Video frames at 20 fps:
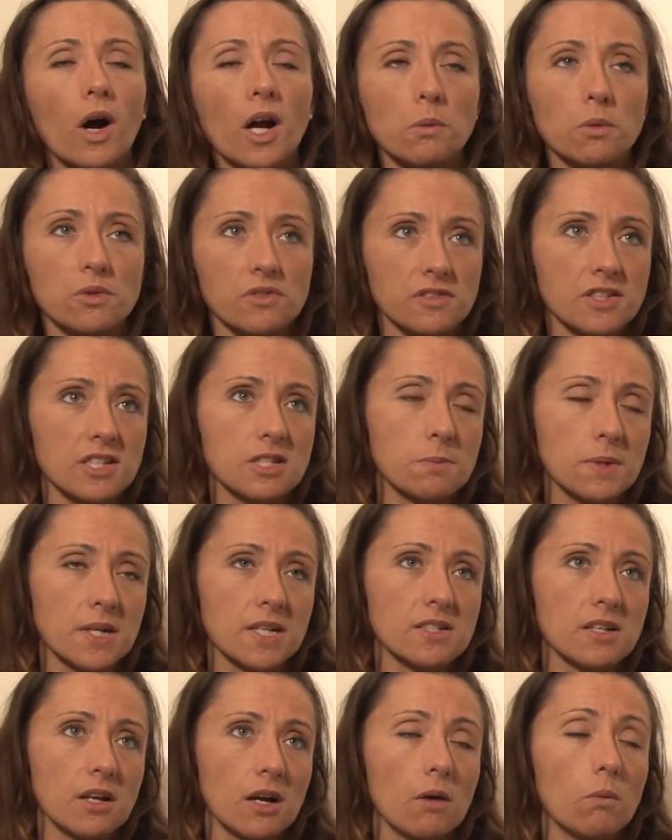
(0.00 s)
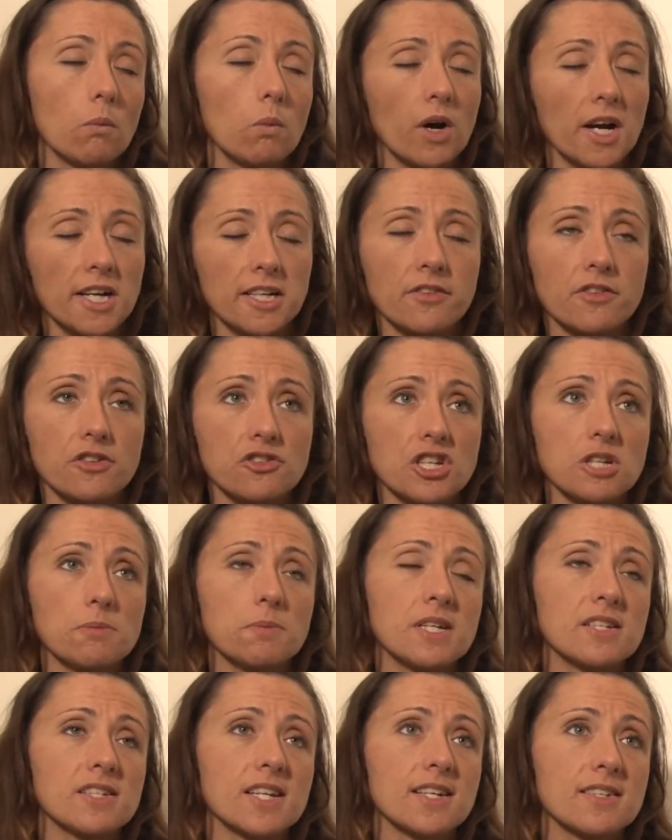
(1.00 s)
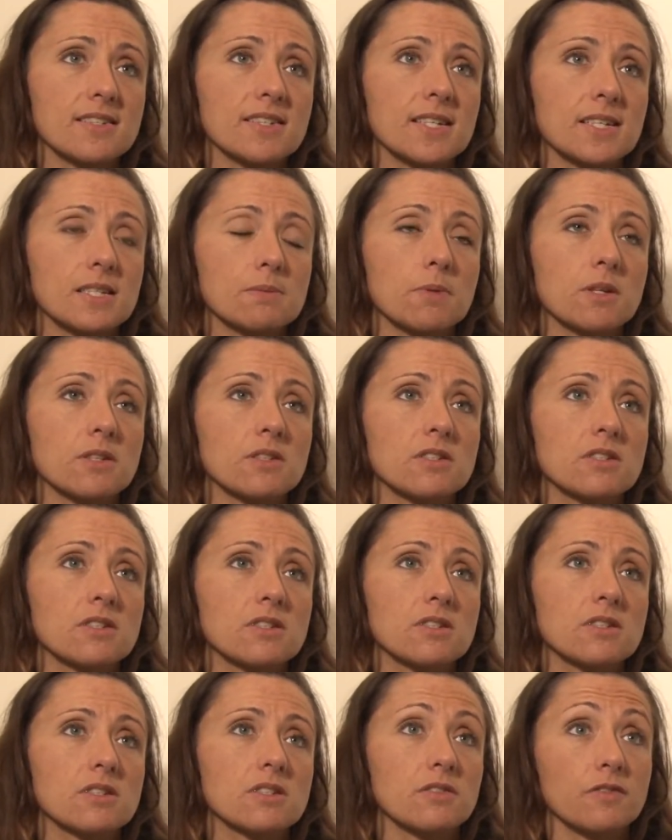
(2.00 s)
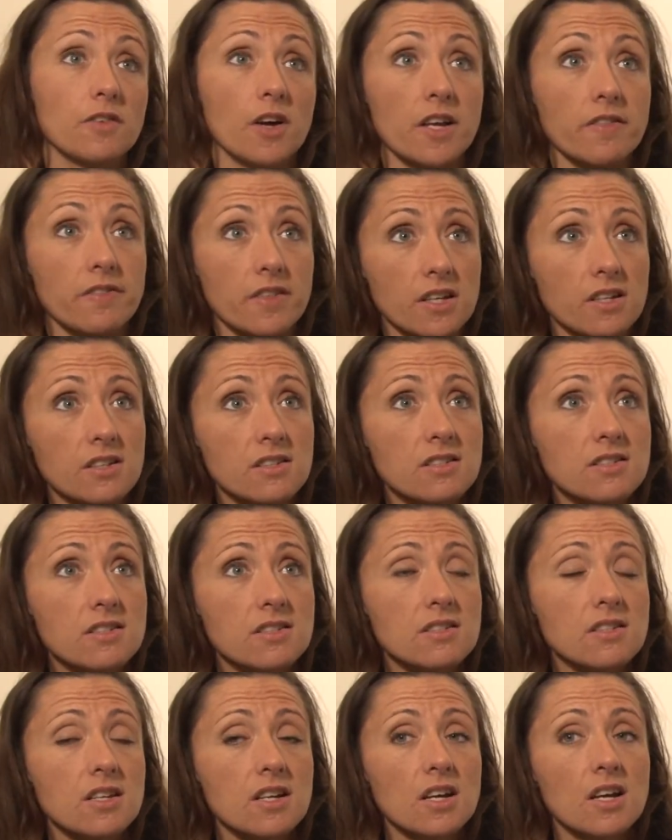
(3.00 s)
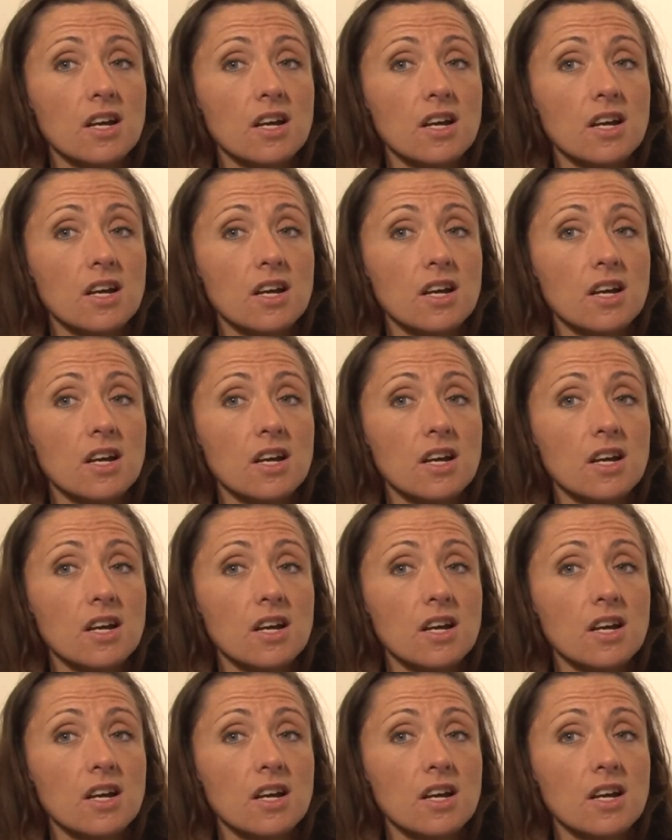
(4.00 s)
wasn't this picked up? Why did the GP take six months to find this?